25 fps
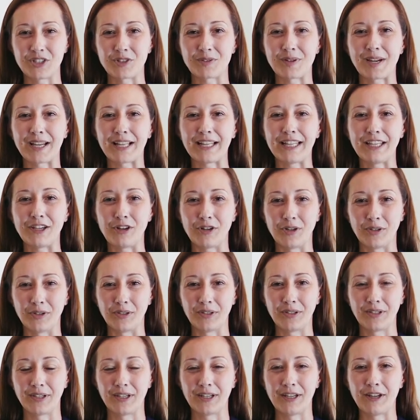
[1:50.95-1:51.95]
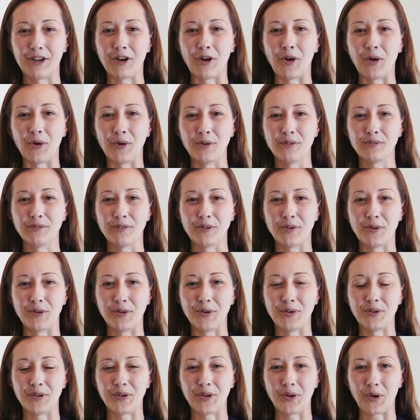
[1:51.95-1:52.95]
directly on
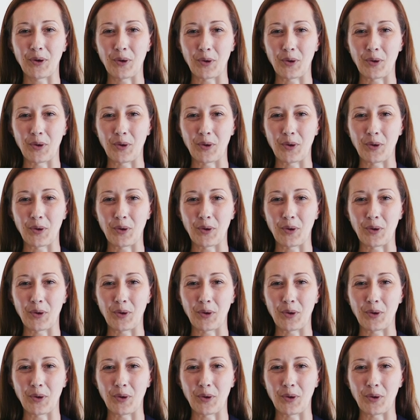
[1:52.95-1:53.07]
04